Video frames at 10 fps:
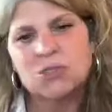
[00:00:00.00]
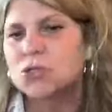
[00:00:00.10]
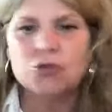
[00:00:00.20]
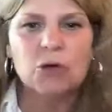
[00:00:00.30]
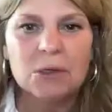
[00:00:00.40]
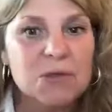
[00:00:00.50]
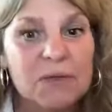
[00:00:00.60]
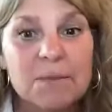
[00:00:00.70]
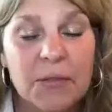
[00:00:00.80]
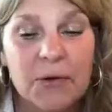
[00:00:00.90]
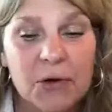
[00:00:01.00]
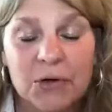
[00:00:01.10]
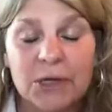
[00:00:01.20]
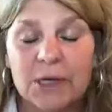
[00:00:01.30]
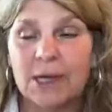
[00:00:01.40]
just the struggles of
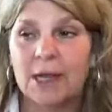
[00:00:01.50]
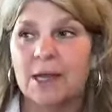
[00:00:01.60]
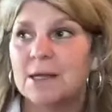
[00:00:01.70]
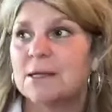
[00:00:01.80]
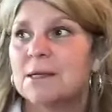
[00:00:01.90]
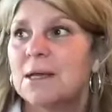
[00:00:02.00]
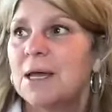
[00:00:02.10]
motherhood, and